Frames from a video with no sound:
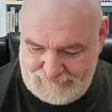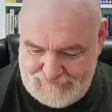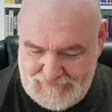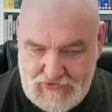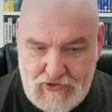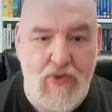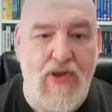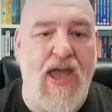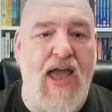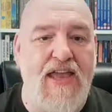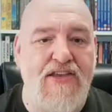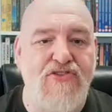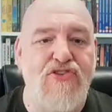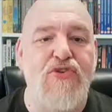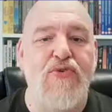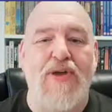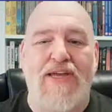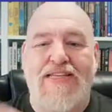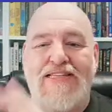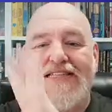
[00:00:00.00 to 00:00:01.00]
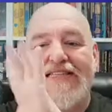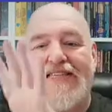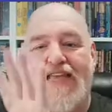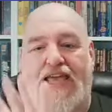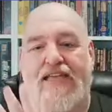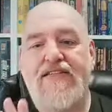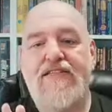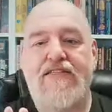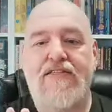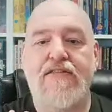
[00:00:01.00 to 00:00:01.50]
You guys do
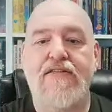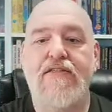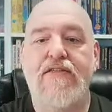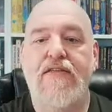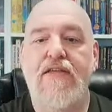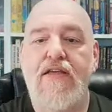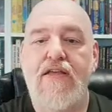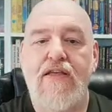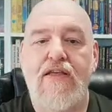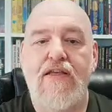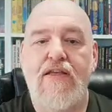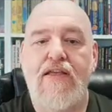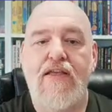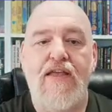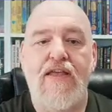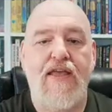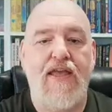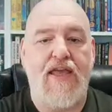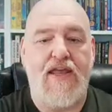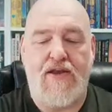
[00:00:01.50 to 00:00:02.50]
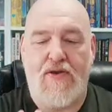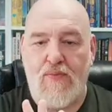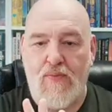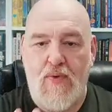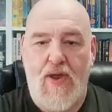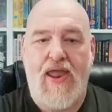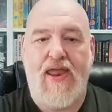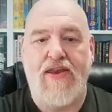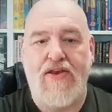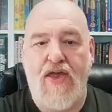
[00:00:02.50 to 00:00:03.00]
excess in a
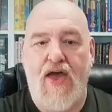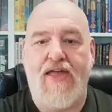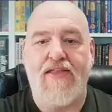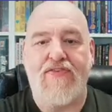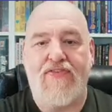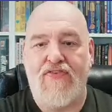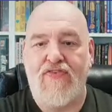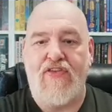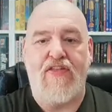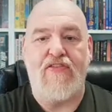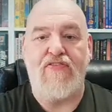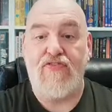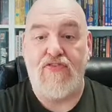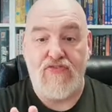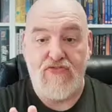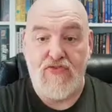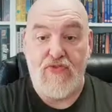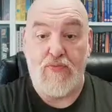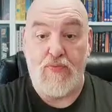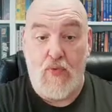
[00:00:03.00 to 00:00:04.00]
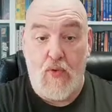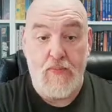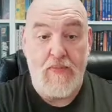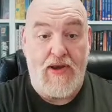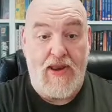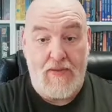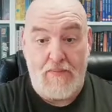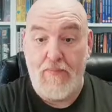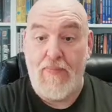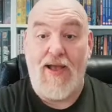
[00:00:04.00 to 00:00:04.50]
way not seen since the
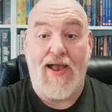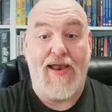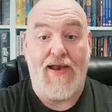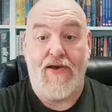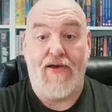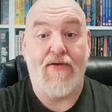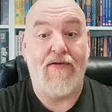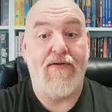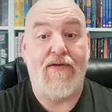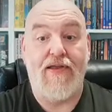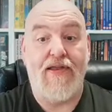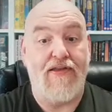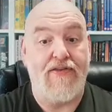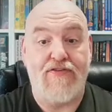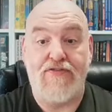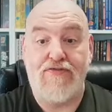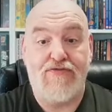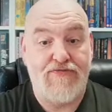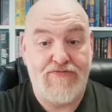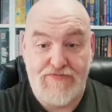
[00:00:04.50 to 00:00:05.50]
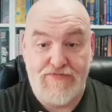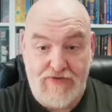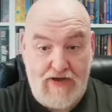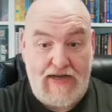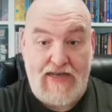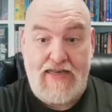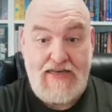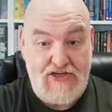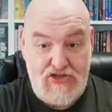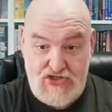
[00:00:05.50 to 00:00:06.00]
Roman Empire. It's
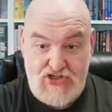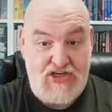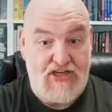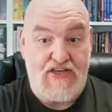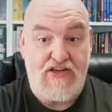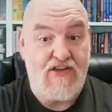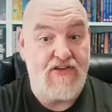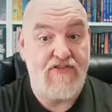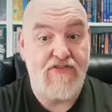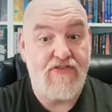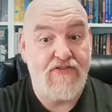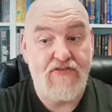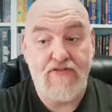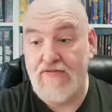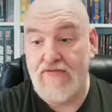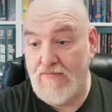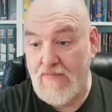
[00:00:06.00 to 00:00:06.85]
fucking genius.